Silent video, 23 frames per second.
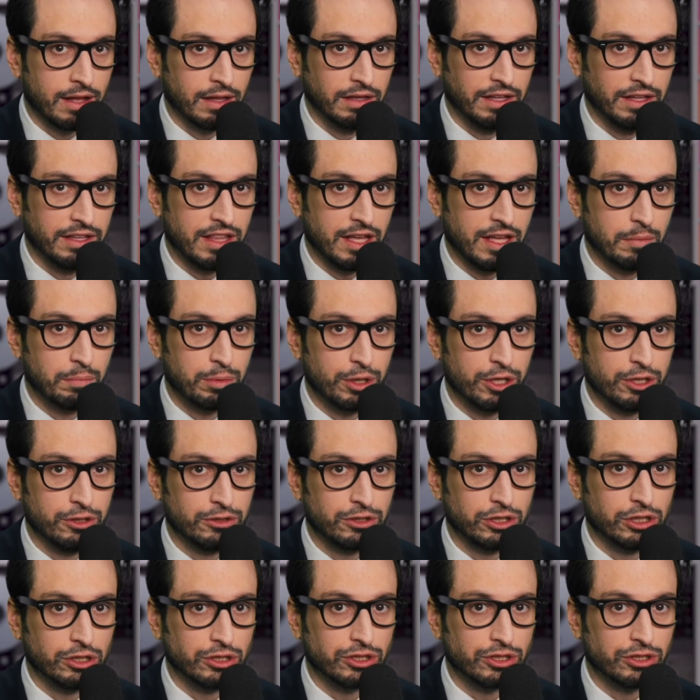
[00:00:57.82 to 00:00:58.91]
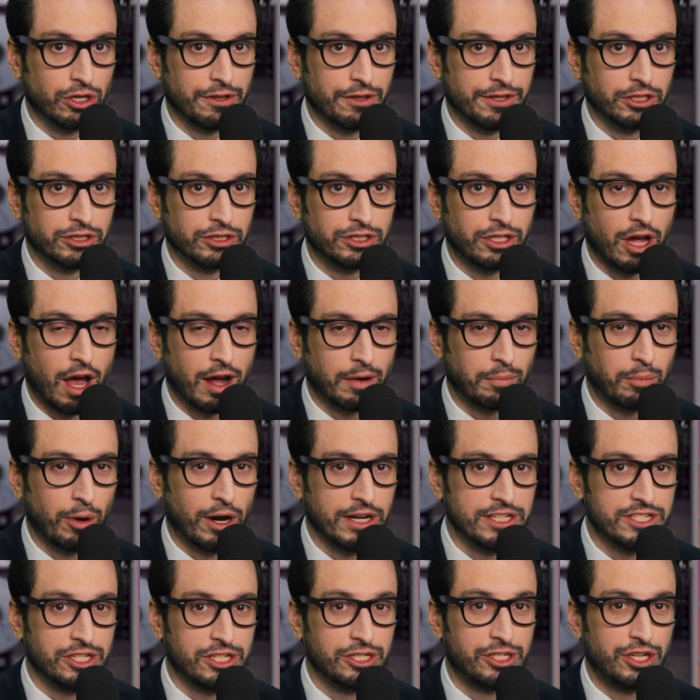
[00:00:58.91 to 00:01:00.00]
Lithium producers saw their stock
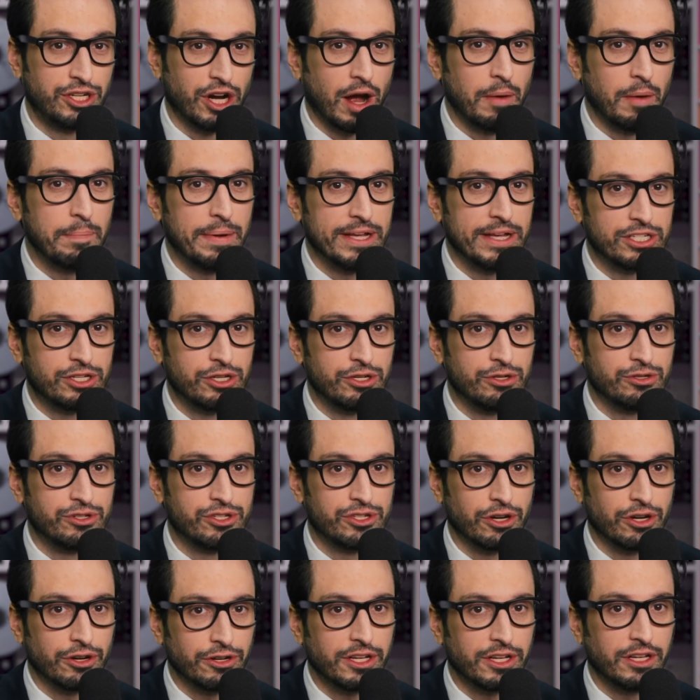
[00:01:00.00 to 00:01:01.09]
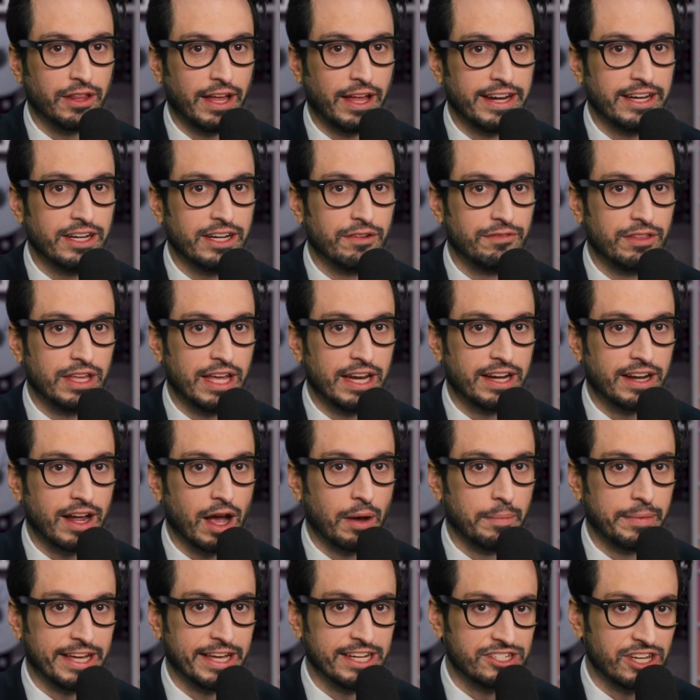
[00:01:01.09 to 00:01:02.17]
prices jump as news circulated of the
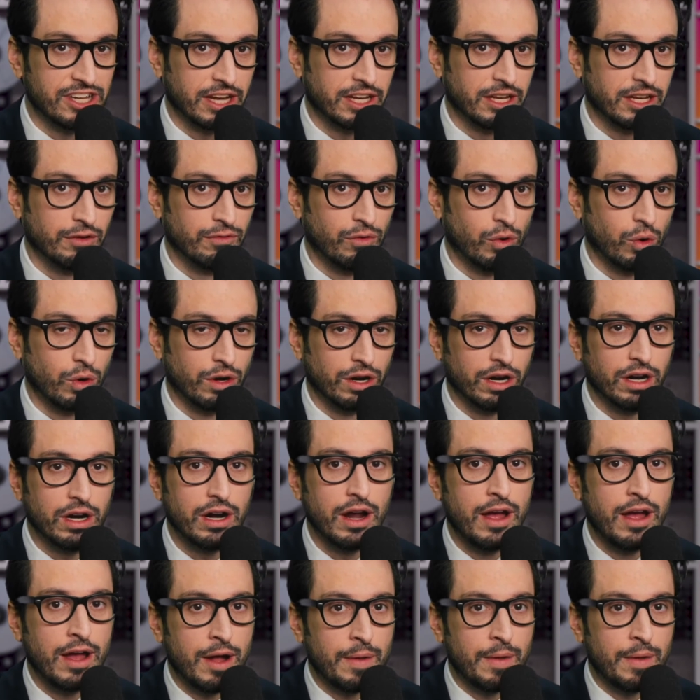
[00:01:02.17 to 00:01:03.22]
incoming executive order,